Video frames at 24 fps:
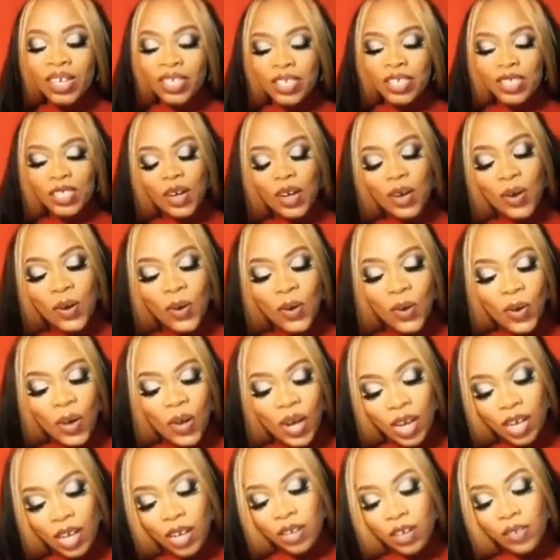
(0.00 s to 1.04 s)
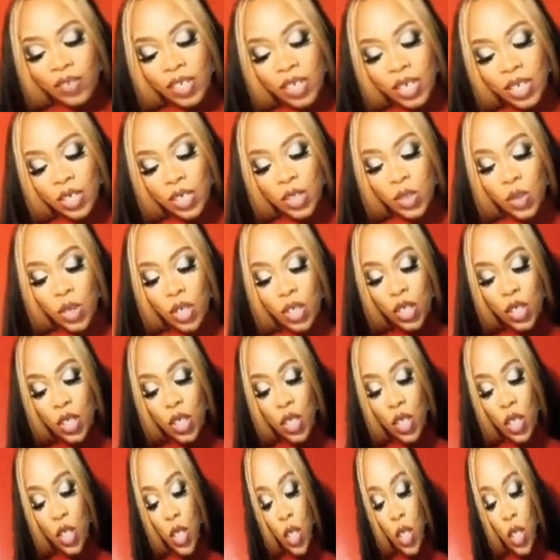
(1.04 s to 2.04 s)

So the next question